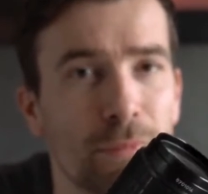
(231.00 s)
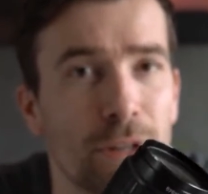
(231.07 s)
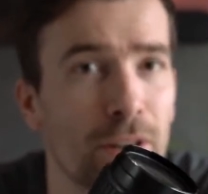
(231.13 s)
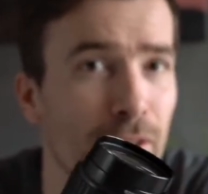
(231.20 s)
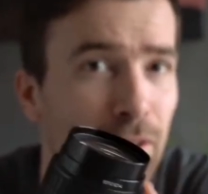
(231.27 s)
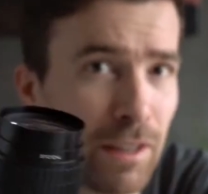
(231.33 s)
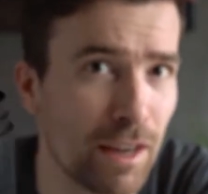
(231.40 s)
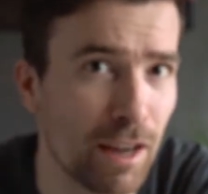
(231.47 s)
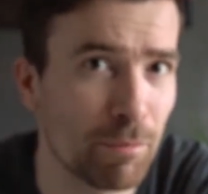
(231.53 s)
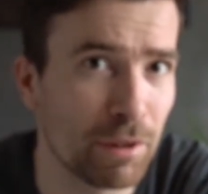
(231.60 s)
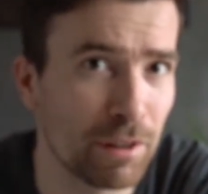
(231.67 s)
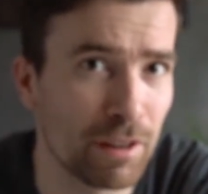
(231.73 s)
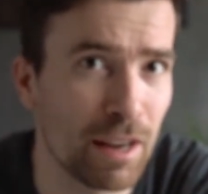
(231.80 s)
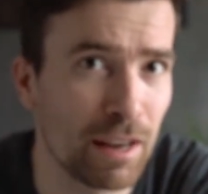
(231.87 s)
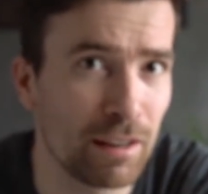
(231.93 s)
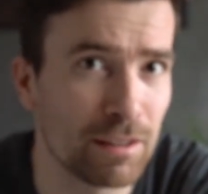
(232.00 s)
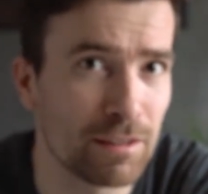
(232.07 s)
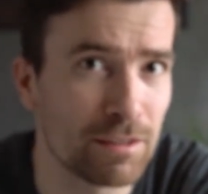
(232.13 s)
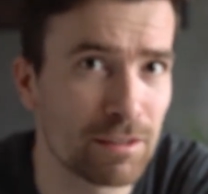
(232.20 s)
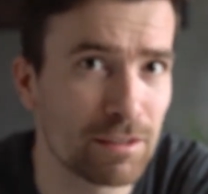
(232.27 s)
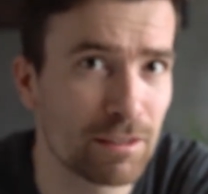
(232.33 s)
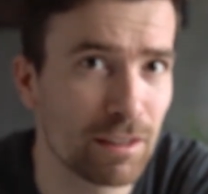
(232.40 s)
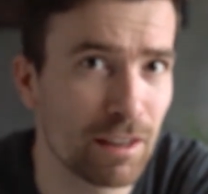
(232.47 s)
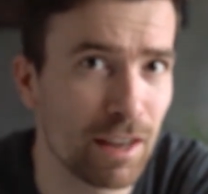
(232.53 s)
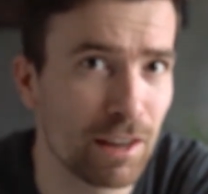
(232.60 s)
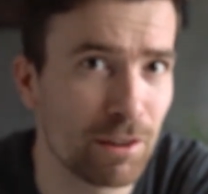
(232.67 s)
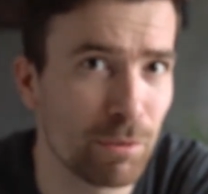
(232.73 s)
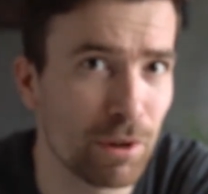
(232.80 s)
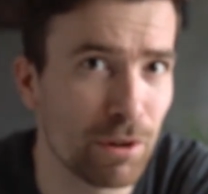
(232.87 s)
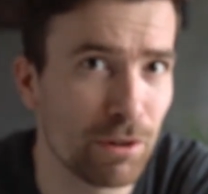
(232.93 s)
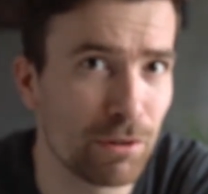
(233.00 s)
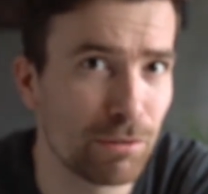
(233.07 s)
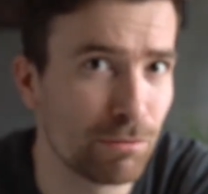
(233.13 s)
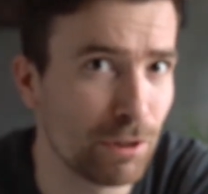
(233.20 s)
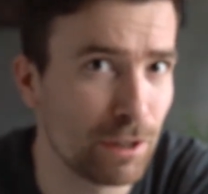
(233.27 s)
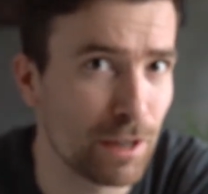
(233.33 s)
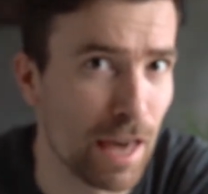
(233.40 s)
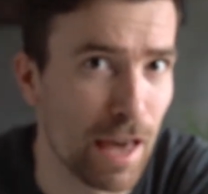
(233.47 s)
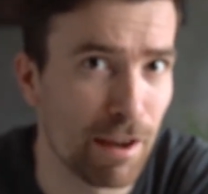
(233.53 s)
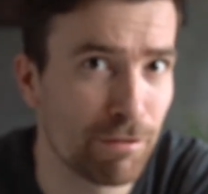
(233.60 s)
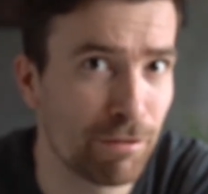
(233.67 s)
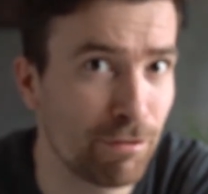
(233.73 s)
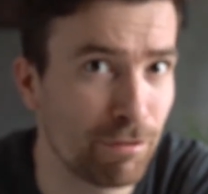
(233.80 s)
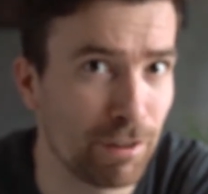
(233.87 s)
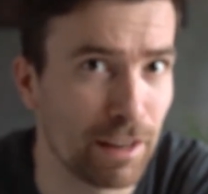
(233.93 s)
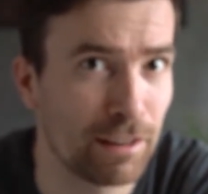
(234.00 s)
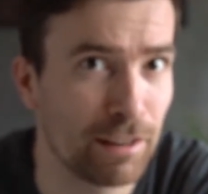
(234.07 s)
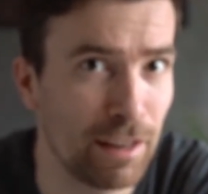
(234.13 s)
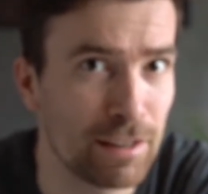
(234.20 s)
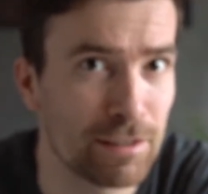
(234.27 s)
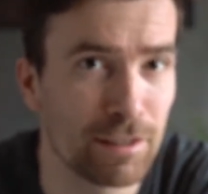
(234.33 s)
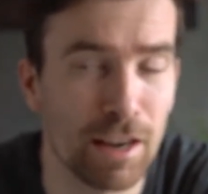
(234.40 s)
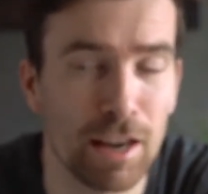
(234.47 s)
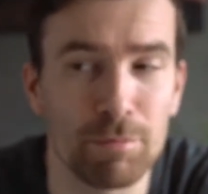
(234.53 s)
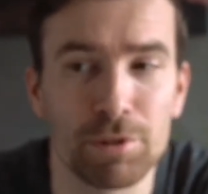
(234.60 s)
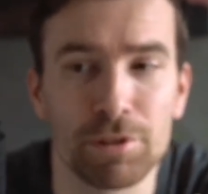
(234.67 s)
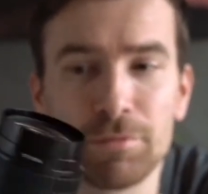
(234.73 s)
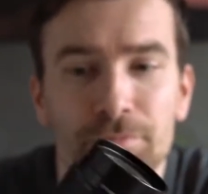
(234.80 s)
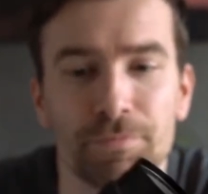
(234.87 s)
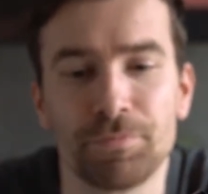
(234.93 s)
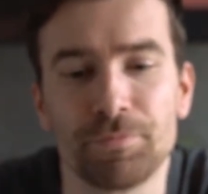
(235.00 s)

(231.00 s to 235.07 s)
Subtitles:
But luckily I'm in the Netherlands and we only have flat landscapes.